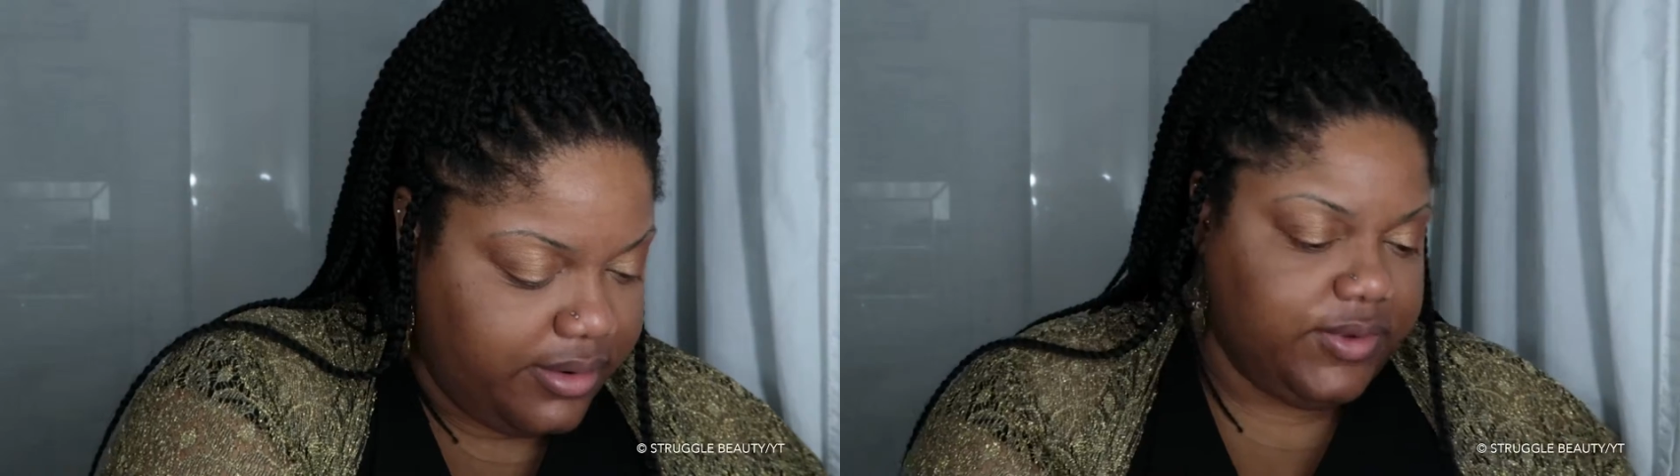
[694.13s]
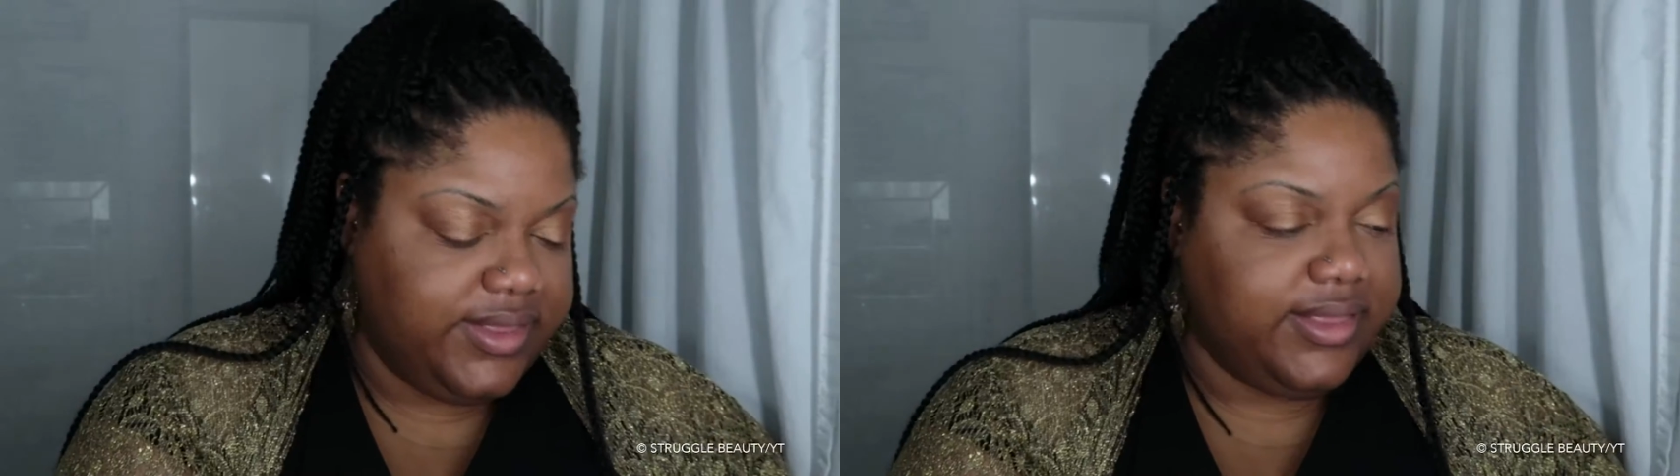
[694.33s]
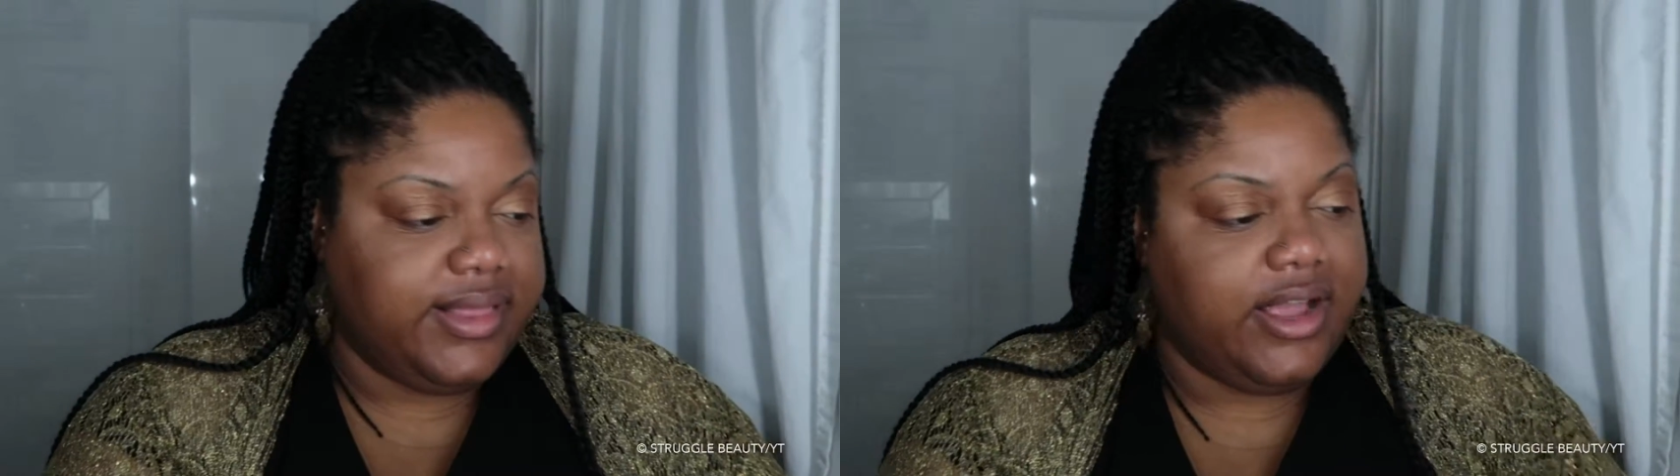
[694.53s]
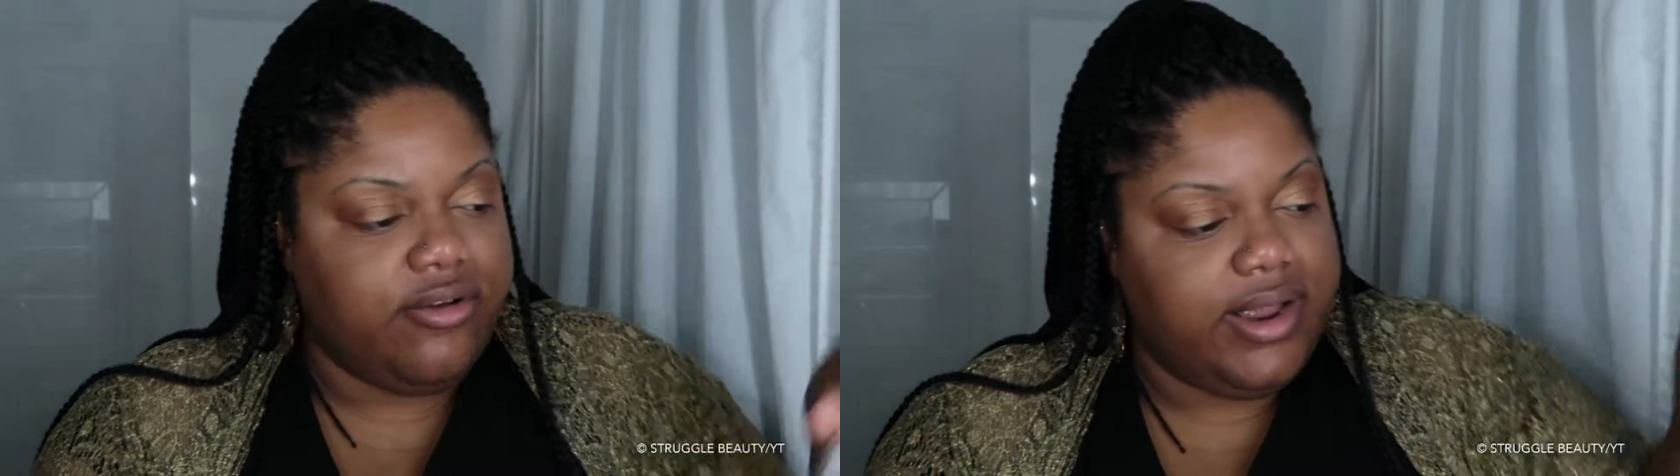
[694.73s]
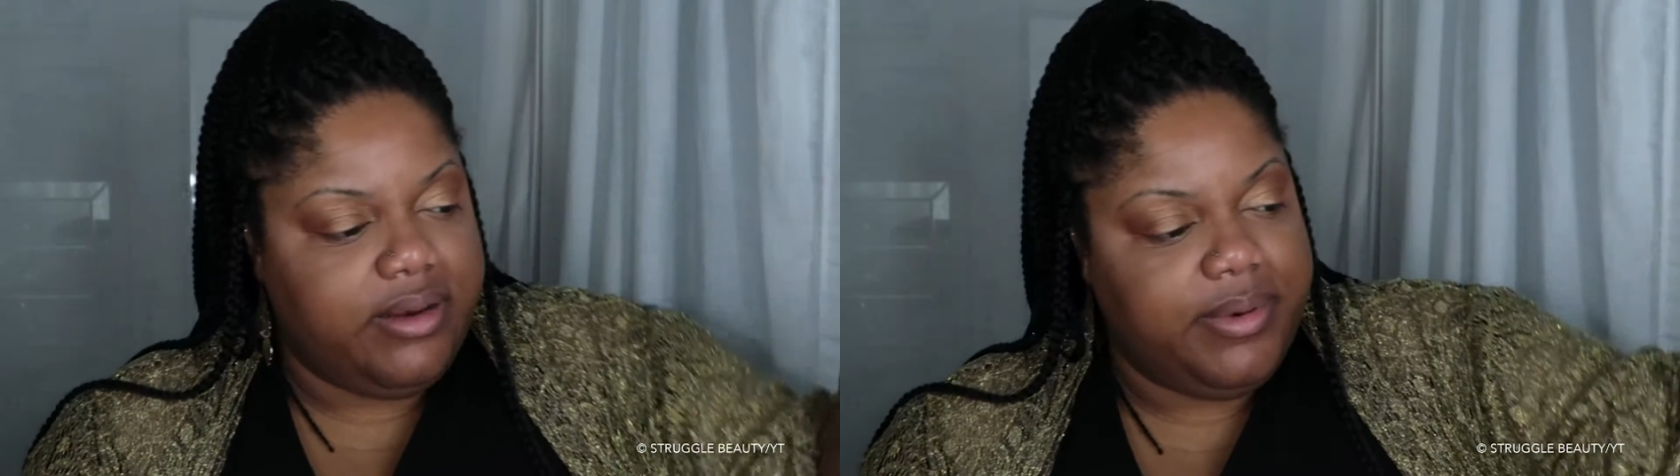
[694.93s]
so I think that
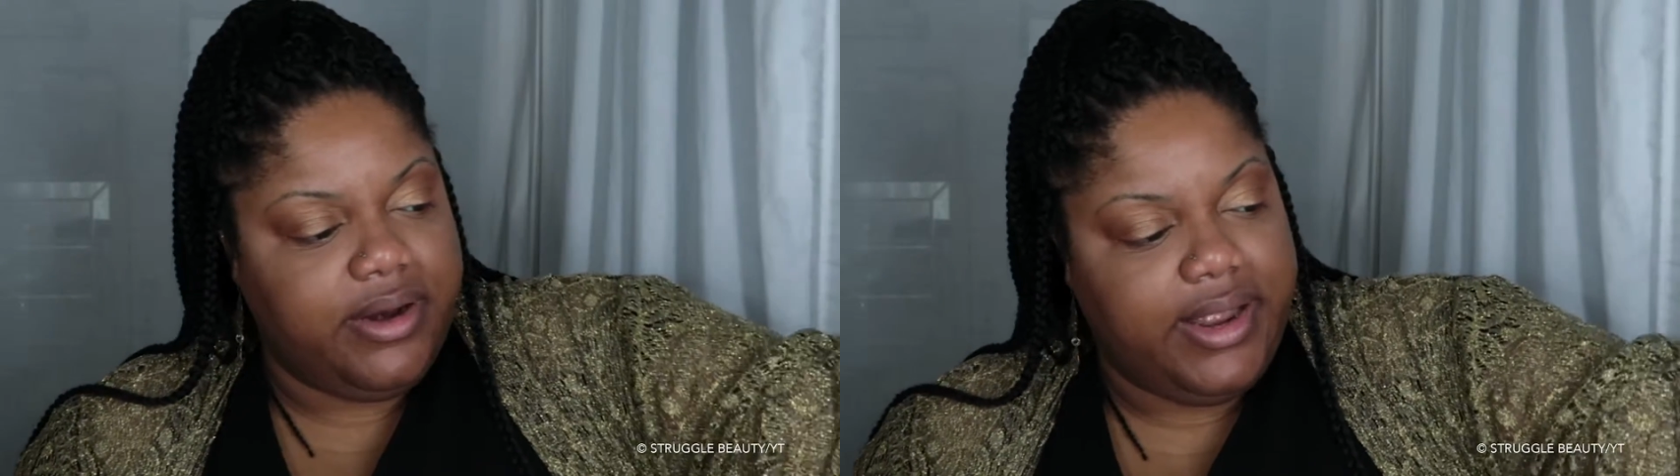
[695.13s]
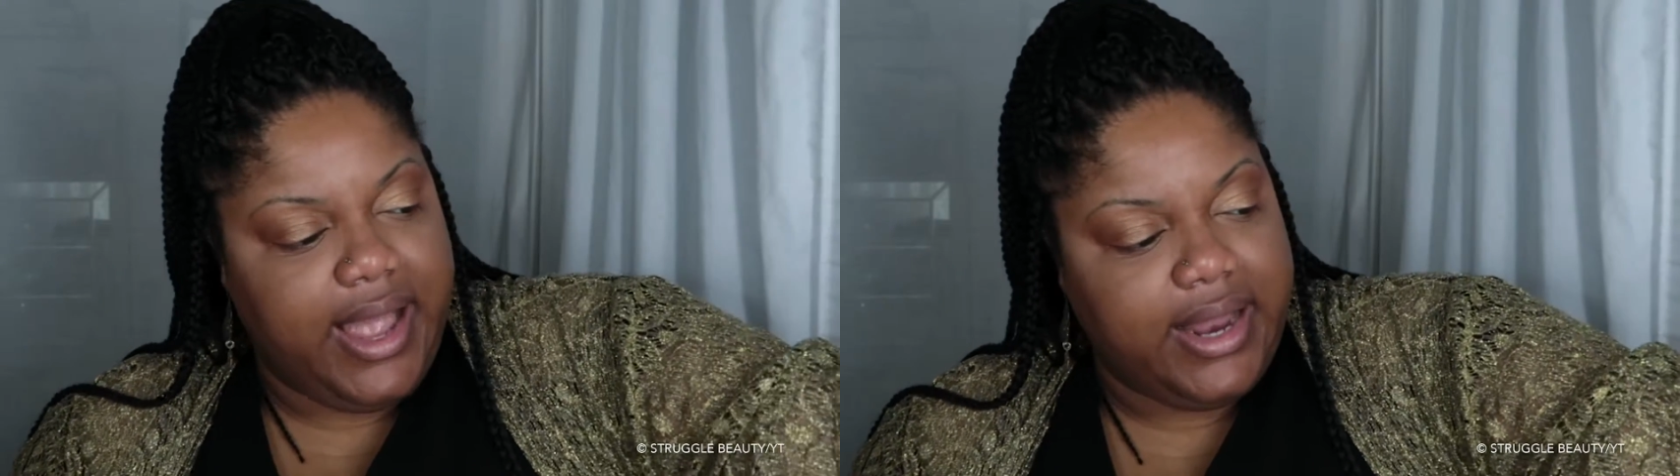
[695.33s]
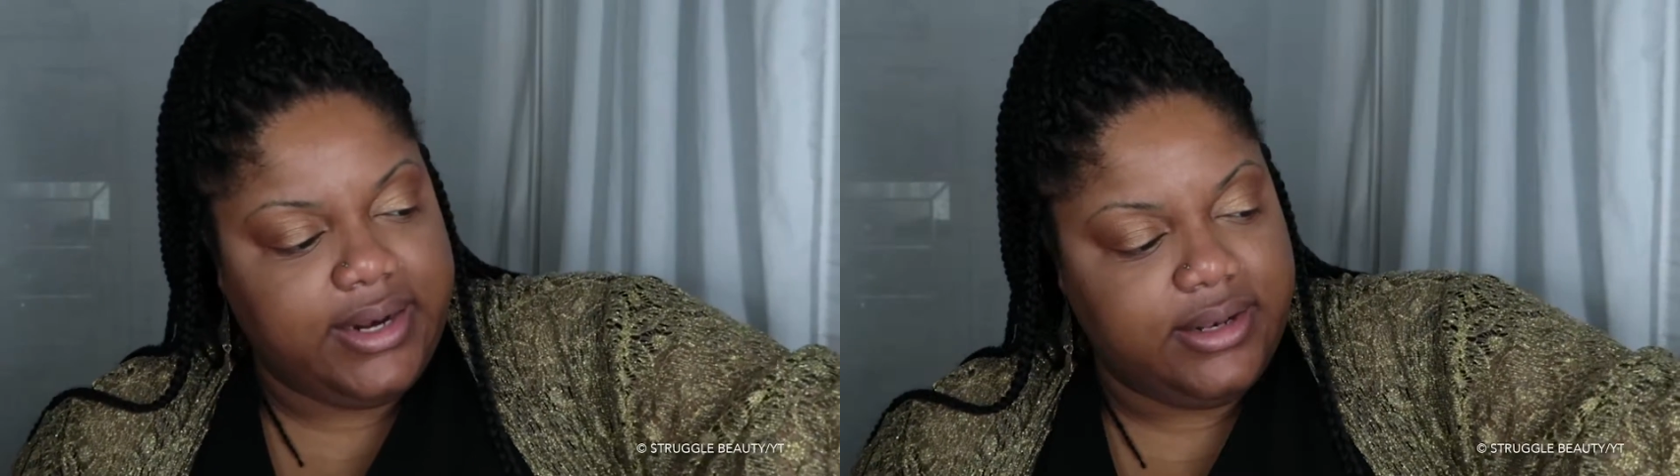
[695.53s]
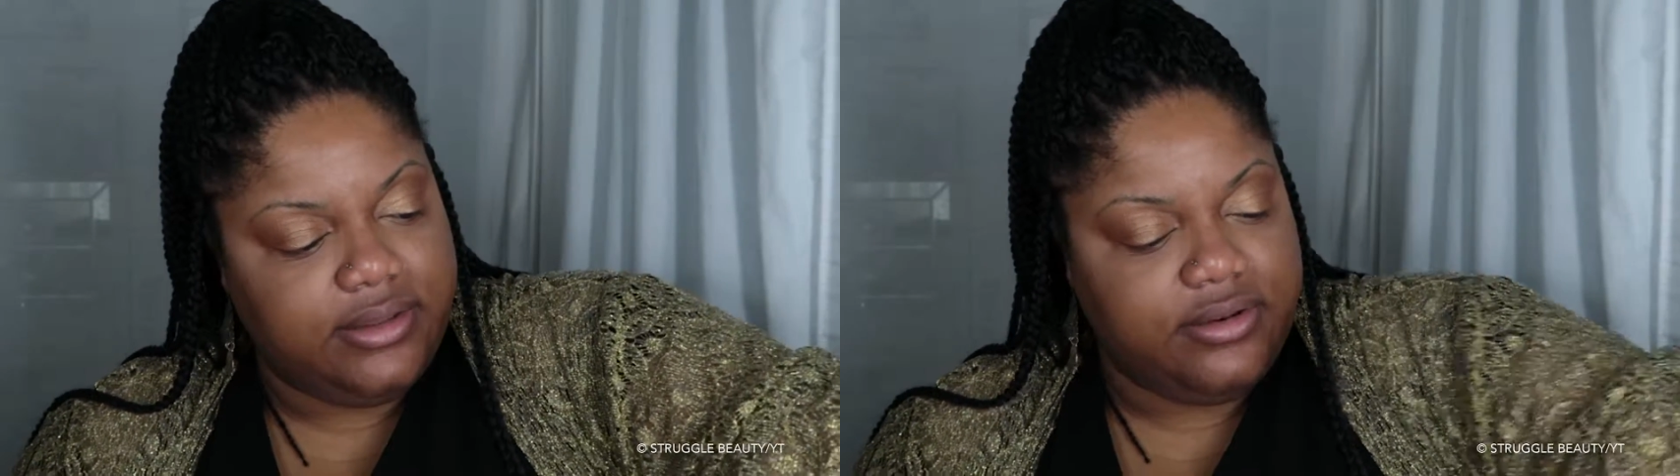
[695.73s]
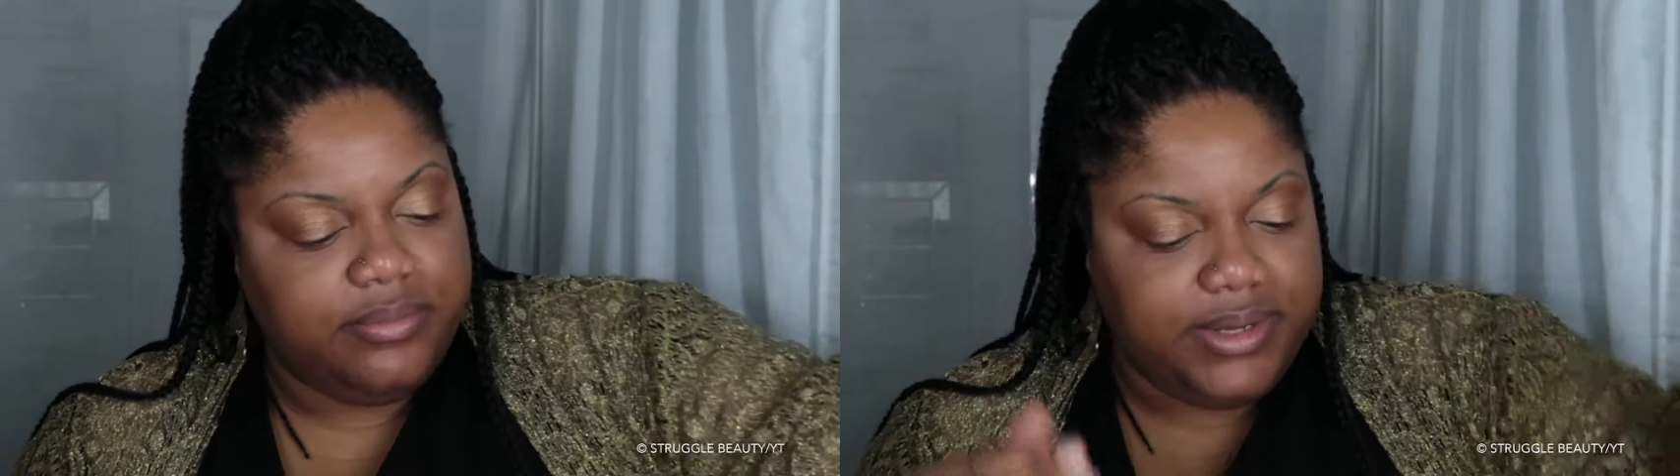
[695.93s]
cranberry added a
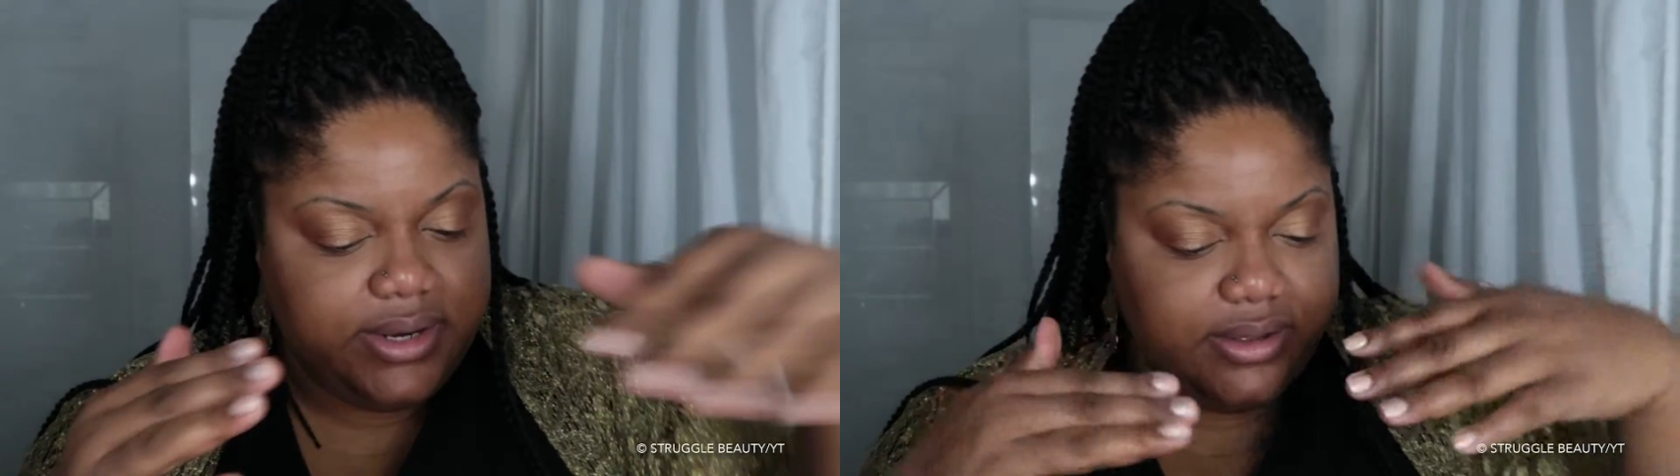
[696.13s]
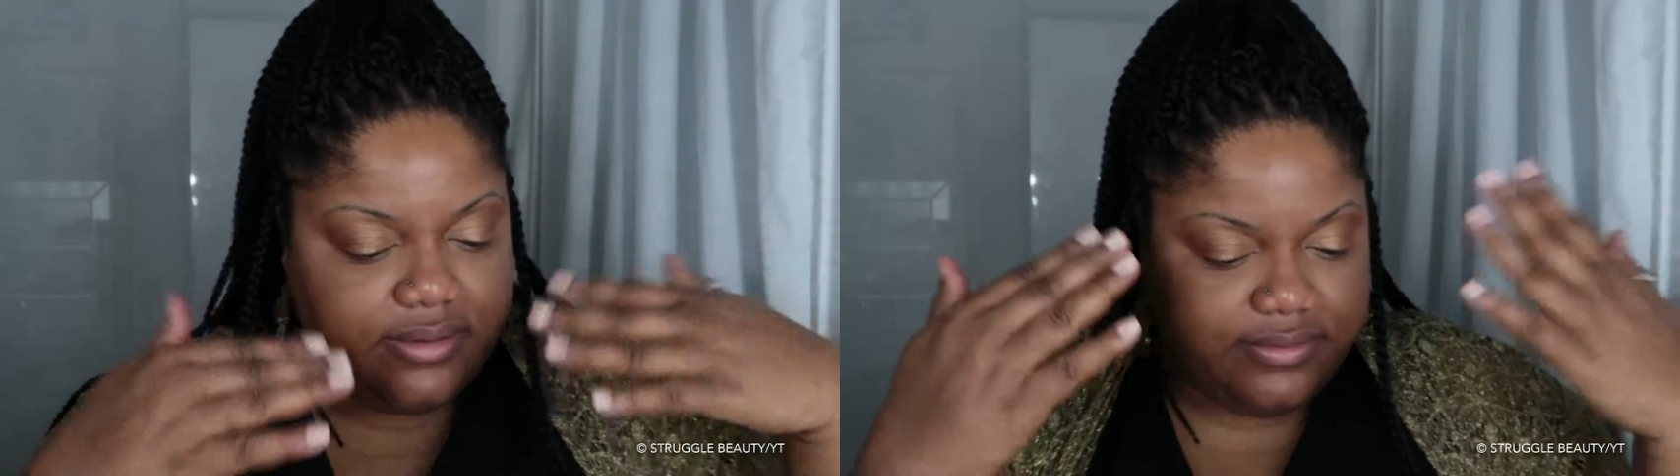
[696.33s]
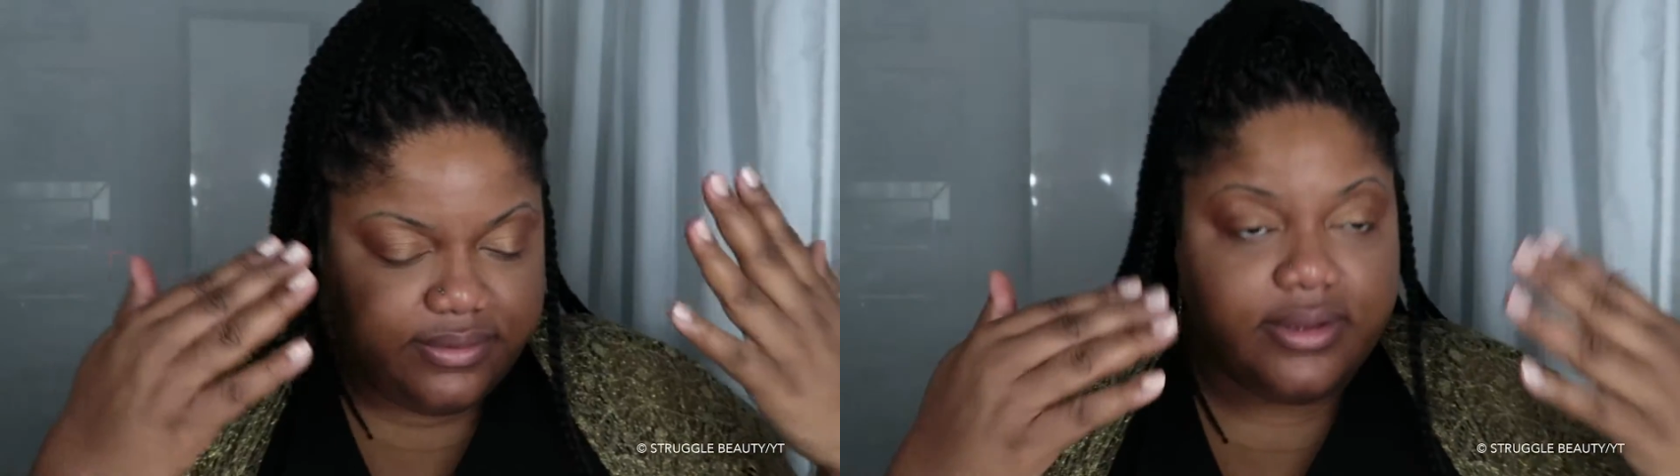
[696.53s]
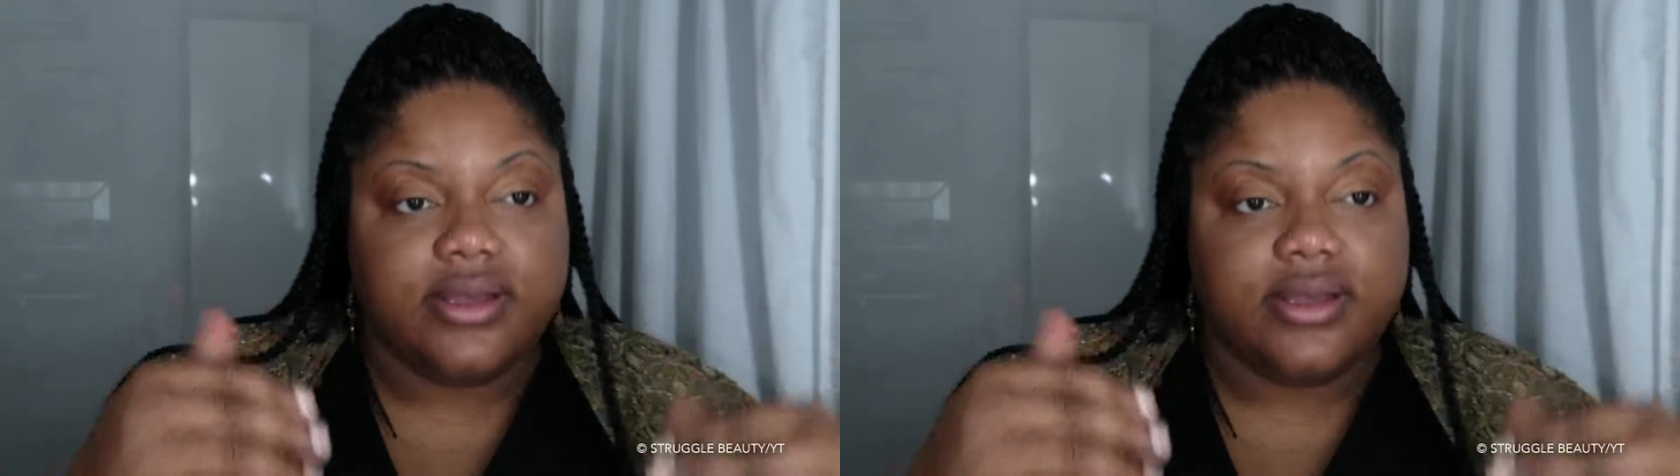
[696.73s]
little bit of